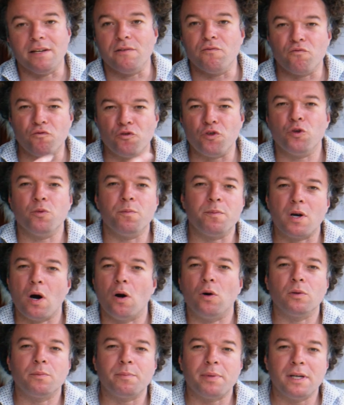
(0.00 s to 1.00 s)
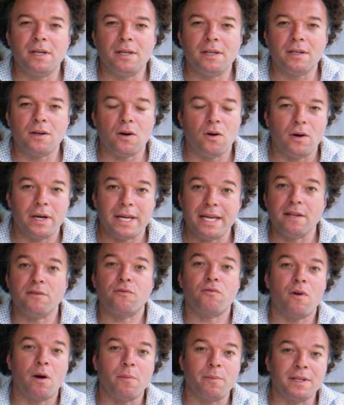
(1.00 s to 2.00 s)
but can take a lifetime to
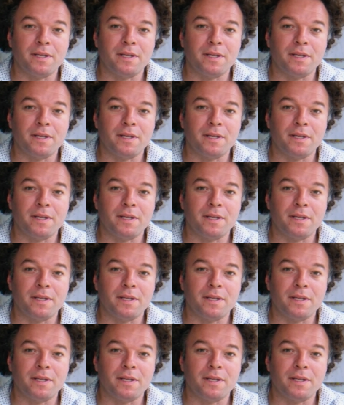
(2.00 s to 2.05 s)
master.